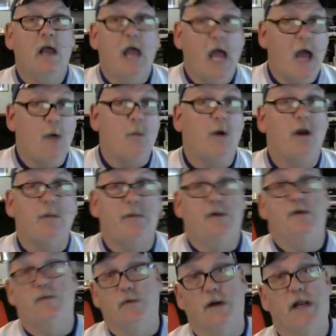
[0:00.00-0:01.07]
And one I'll be
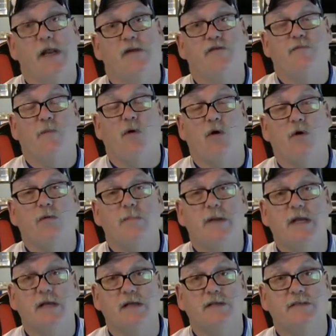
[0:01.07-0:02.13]
doing again tomorrow,
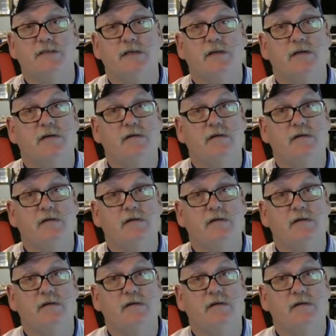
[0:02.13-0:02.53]
because